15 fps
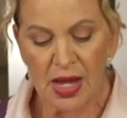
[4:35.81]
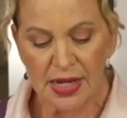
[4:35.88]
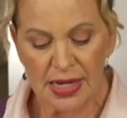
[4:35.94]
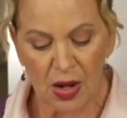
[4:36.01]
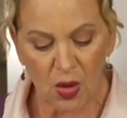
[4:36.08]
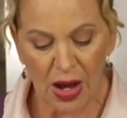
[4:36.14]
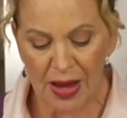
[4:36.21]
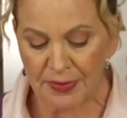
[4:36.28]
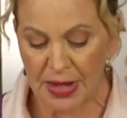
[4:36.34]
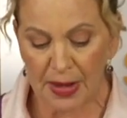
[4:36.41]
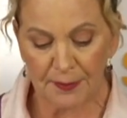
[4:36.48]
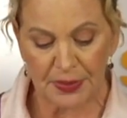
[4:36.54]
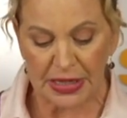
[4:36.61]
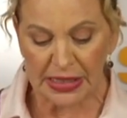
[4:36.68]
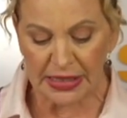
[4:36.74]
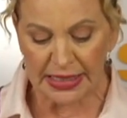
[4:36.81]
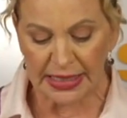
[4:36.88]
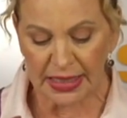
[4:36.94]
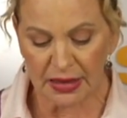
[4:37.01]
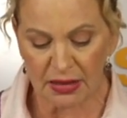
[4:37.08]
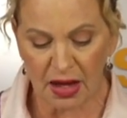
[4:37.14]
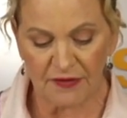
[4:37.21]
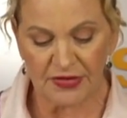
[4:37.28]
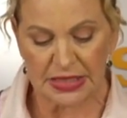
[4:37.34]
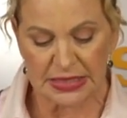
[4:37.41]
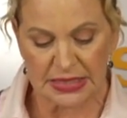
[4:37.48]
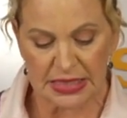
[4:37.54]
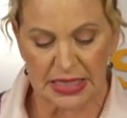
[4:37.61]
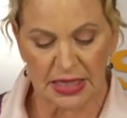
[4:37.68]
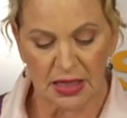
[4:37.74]
Now, I'm not peeling it,
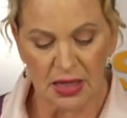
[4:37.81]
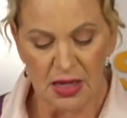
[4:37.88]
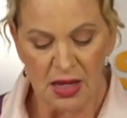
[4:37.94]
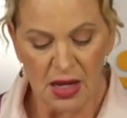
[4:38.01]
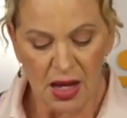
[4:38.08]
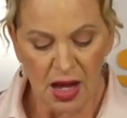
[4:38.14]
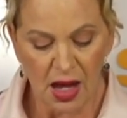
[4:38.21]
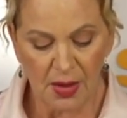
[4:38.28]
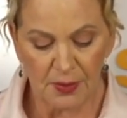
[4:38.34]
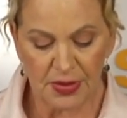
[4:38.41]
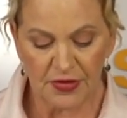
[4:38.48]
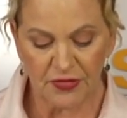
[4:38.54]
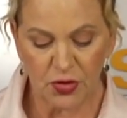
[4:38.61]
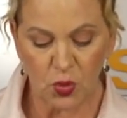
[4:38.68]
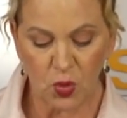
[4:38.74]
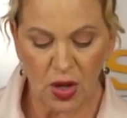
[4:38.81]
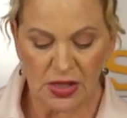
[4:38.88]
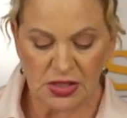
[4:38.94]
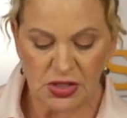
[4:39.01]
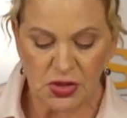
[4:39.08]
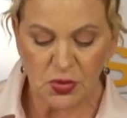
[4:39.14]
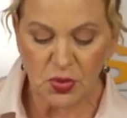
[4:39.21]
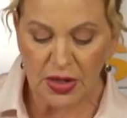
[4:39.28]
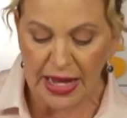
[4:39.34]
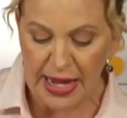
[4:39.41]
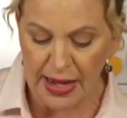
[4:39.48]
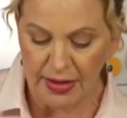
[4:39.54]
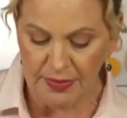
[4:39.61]
obviously, but if you want to, you can.